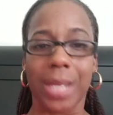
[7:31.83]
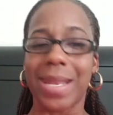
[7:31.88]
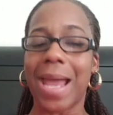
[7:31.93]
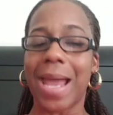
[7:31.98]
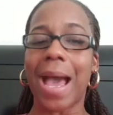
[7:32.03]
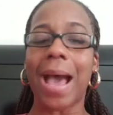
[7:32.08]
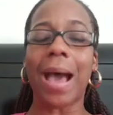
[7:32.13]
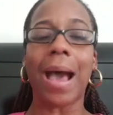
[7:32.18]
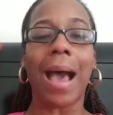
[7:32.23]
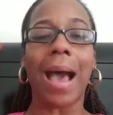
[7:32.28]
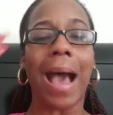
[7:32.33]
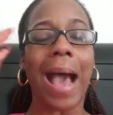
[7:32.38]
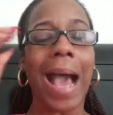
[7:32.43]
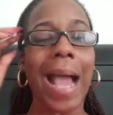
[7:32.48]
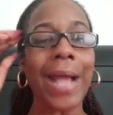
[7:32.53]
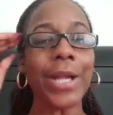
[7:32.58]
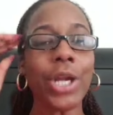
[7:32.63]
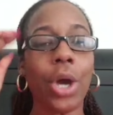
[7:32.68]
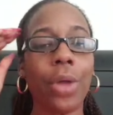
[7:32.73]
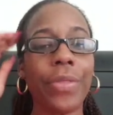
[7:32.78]
Now,
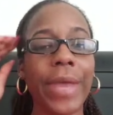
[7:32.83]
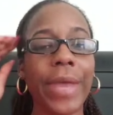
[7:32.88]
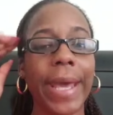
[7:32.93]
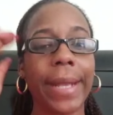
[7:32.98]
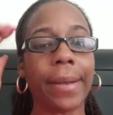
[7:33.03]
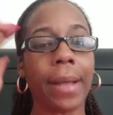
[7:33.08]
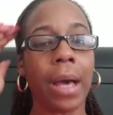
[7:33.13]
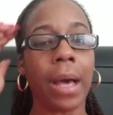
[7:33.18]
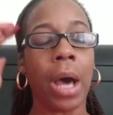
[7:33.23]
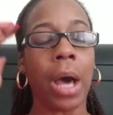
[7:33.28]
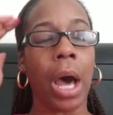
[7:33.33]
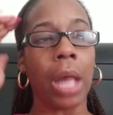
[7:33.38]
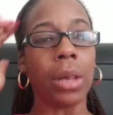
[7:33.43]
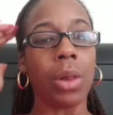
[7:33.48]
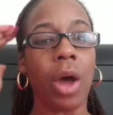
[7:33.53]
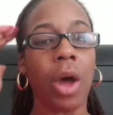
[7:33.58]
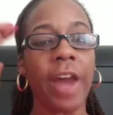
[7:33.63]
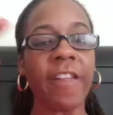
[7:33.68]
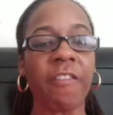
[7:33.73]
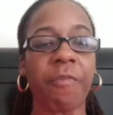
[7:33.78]
I know that a
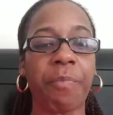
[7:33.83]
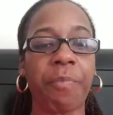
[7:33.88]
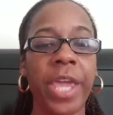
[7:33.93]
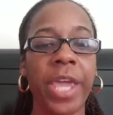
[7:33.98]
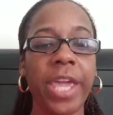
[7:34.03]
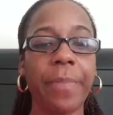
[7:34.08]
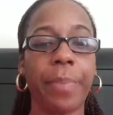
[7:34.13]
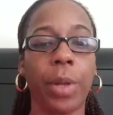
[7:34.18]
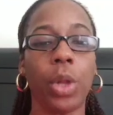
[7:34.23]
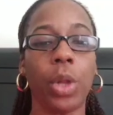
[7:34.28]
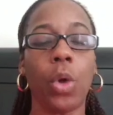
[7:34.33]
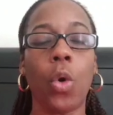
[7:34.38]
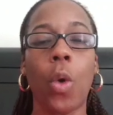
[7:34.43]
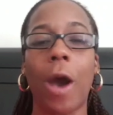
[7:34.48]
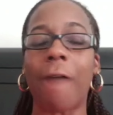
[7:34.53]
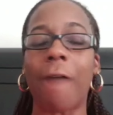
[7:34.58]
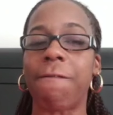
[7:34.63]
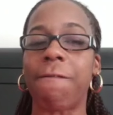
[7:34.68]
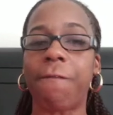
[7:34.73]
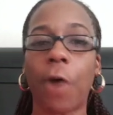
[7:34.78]
lot of people
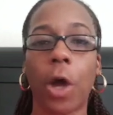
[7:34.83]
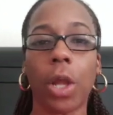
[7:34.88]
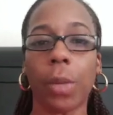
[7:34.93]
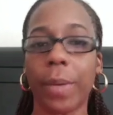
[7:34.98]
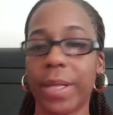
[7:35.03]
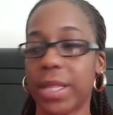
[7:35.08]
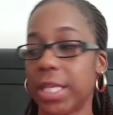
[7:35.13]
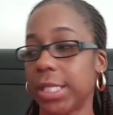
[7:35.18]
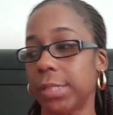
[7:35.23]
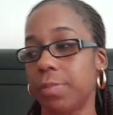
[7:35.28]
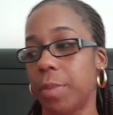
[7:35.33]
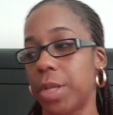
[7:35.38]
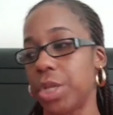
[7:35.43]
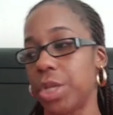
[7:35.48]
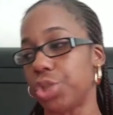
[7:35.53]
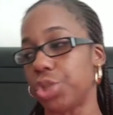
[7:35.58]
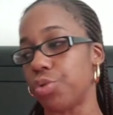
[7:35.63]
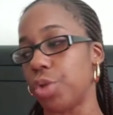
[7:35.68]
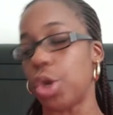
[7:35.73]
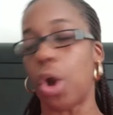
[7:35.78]
who are following this
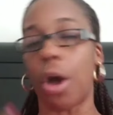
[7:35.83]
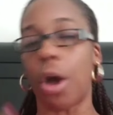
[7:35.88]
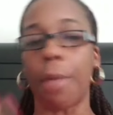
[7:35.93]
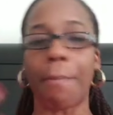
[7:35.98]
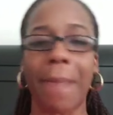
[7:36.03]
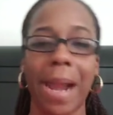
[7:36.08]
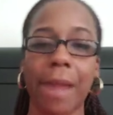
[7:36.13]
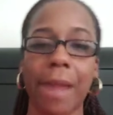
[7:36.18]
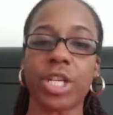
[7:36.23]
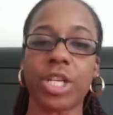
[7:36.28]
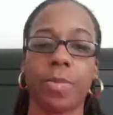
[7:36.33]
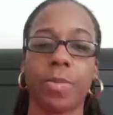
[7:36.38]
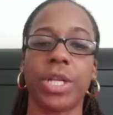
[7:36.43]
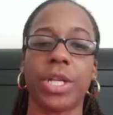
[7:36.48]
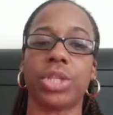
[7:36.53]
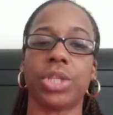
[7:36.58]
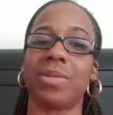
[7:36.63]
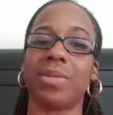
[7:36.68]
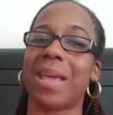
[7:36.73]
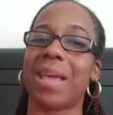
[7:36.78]
ministry or marriage
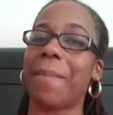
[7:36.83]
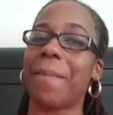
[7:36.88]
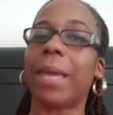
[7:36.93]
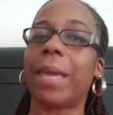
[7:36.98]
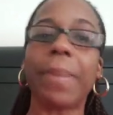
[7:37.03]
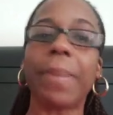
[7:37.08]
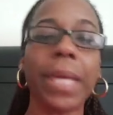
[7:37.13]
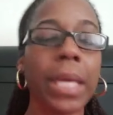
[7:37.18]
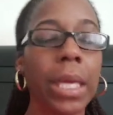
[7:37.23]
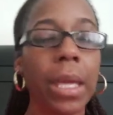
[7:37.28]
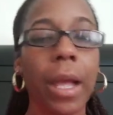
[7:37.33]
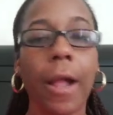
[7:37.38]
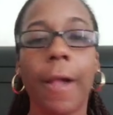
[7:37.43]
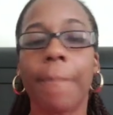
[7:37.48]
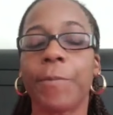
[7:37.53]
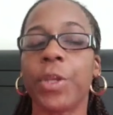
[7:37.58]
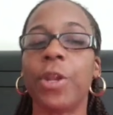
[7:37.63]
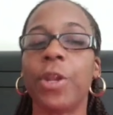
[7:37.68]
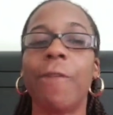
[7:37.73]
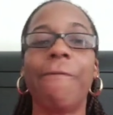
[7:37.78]
ministry, they may be,
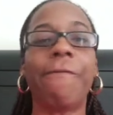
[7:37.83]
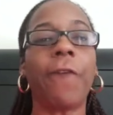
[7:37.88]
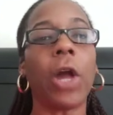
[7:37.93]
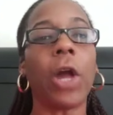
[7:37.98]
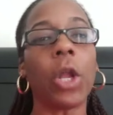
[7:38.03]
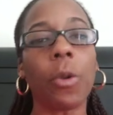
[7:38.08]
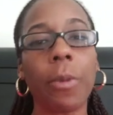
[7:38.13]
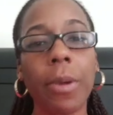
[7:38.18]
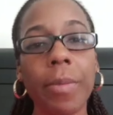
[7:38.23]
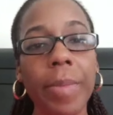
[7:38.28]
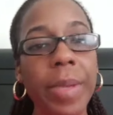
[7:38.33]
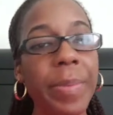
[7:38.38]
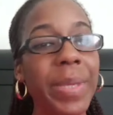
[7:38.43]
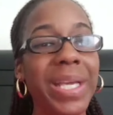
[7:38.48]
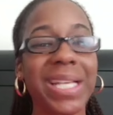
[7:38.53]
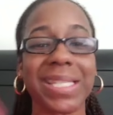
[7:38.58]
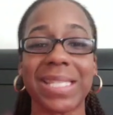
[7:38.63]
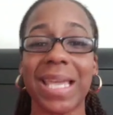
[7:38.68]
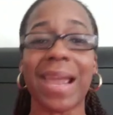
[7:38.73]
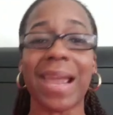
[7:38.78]
you know, following me
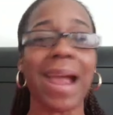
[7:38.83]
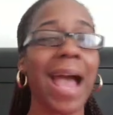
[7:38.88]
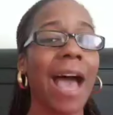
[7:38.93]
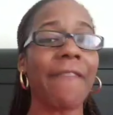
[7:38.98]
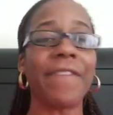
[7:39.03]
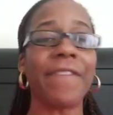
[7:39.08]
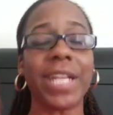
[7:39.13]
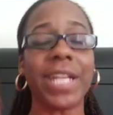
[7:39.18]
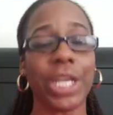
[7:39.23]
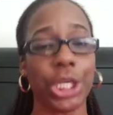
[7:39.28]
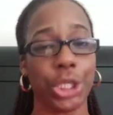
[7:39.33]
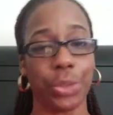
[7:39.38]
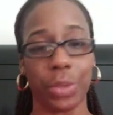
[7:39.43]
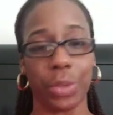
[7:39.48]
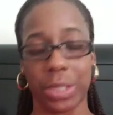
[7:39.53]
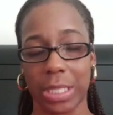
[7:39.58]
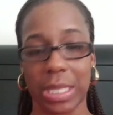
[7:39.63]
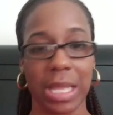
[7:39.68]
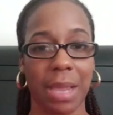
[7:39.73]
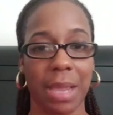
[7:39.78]
because they are having
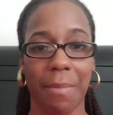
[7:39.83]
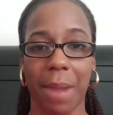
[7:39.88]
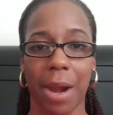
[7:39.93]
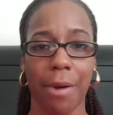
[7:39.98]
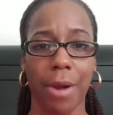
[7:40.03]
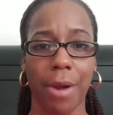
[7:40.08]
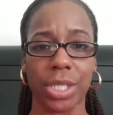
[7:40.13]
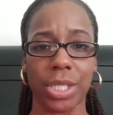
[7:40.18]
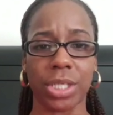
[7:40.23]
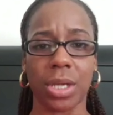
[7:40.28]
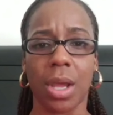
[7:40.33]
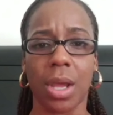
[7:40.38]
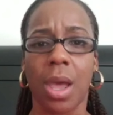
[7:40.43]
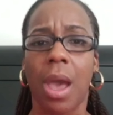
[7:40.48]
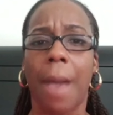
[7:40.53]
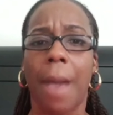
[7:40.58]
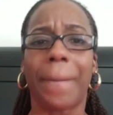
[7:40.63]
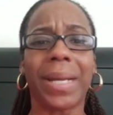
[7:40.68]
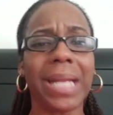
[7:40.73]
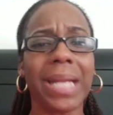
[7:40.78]
issues in their marriage.
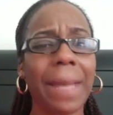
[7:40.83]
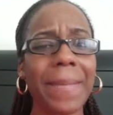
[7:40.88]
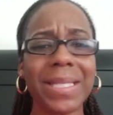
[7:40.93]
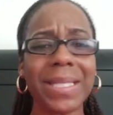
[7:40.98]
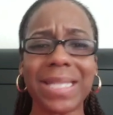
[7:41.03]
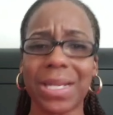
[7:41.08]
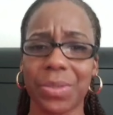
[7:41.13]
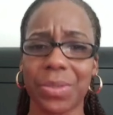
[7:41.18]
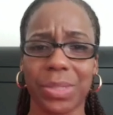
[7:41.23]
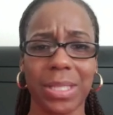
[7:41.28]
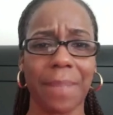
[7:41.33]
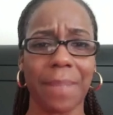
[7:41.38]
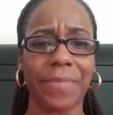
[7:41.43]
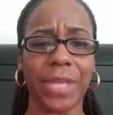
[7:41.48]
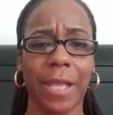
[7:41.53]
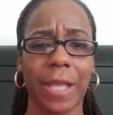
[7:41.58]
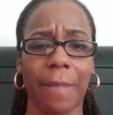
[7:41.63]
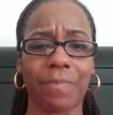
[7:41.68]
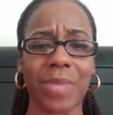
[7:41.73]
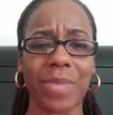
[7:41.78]
But let me tell you
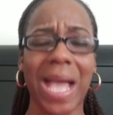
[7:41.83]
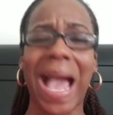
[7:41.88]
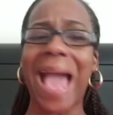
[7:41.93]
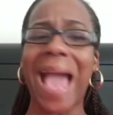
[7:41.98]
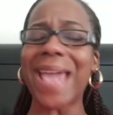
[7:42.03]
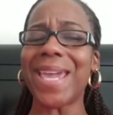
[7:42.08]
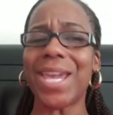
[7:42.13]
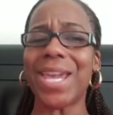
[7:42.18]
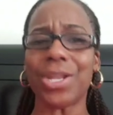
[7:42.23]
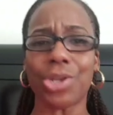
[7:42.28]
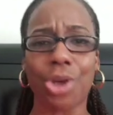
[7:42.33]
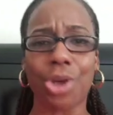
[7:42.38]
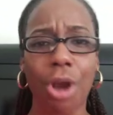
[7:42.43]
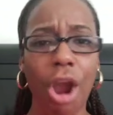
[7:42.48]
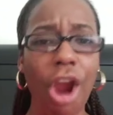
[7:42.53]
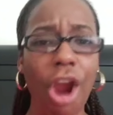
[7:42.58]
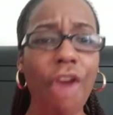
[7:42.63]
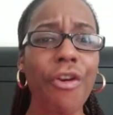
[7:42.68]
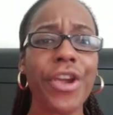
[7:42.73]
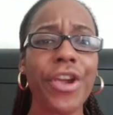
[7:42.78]
something. I
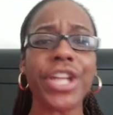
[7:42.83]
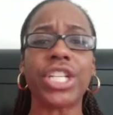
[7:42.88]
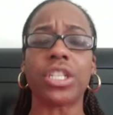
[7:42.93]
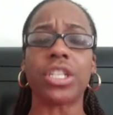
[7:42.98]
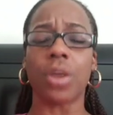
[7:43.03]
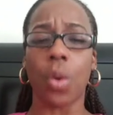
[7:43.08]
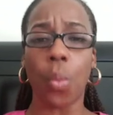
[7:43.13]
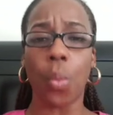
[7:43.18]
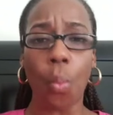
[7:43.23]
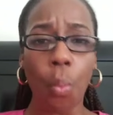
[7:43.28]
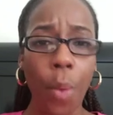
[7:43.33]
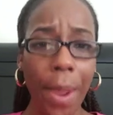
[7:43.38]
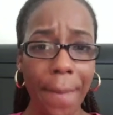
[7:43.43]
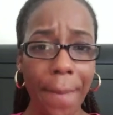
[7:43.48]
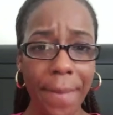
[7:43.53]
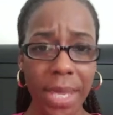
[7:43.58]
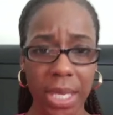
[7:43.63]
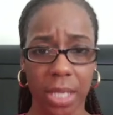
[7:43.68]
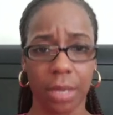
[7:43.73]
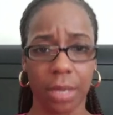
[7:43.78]
encourage
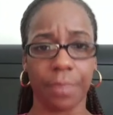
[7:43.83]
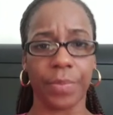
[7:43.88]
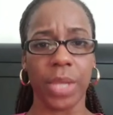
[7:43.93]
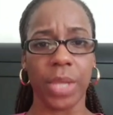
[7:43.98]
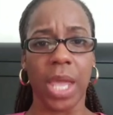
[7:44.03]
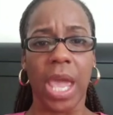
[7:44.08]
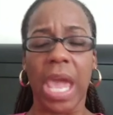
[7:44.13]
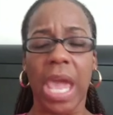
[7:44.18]
women.